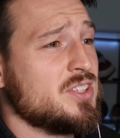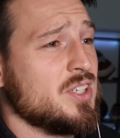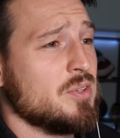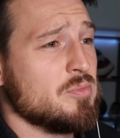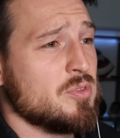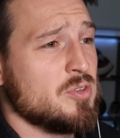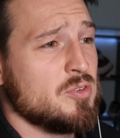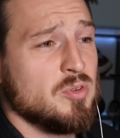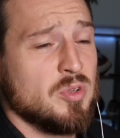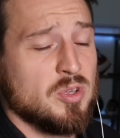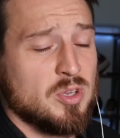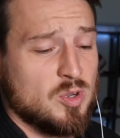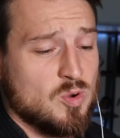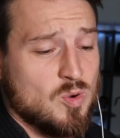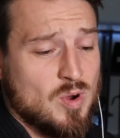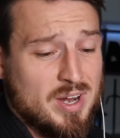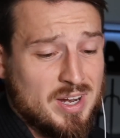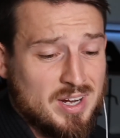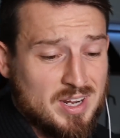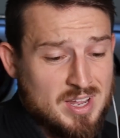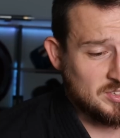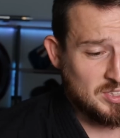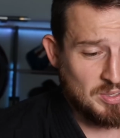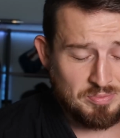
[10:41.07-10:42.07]
something really
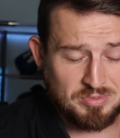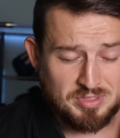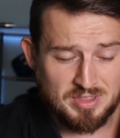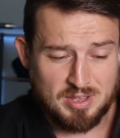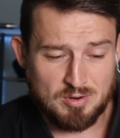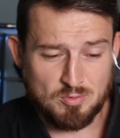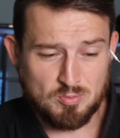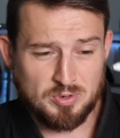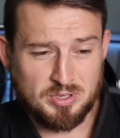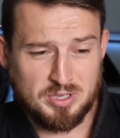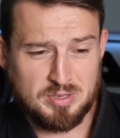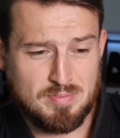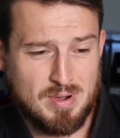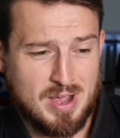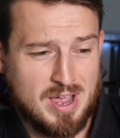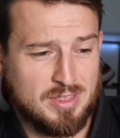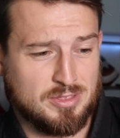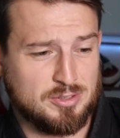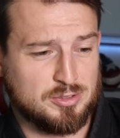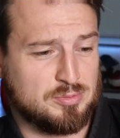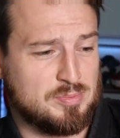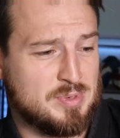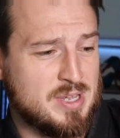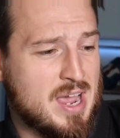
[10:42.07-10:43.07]
quick. Something that really
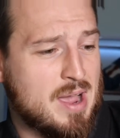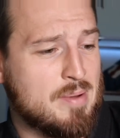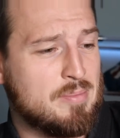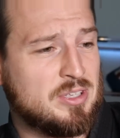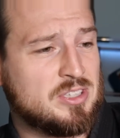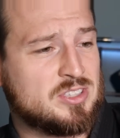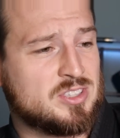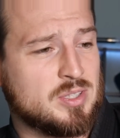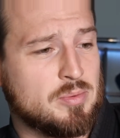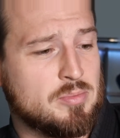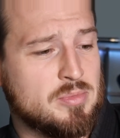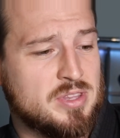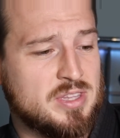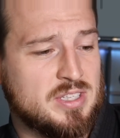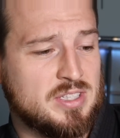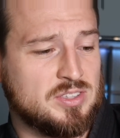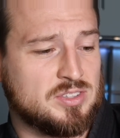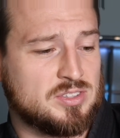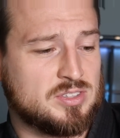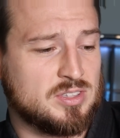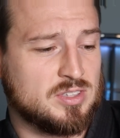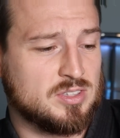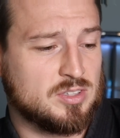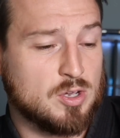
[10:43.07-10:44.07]
bothers me. I'm in some of
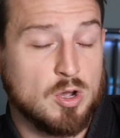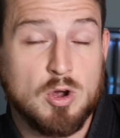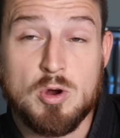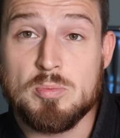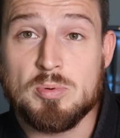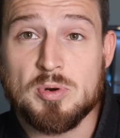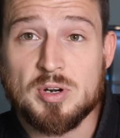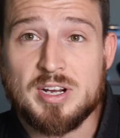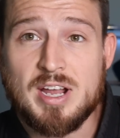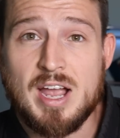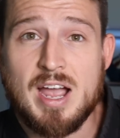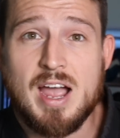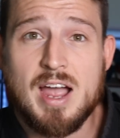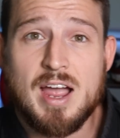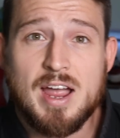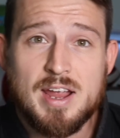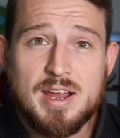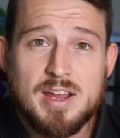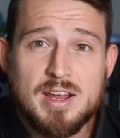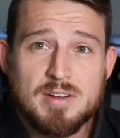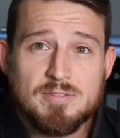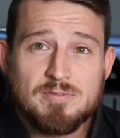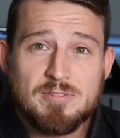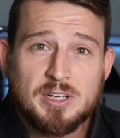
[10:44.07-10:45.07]
these Cobra
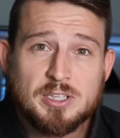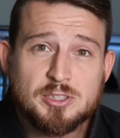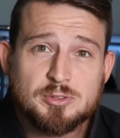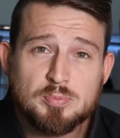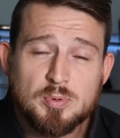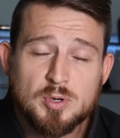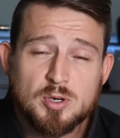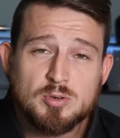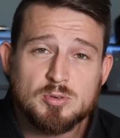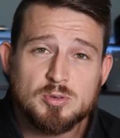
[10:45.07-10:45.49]
Kai Facebook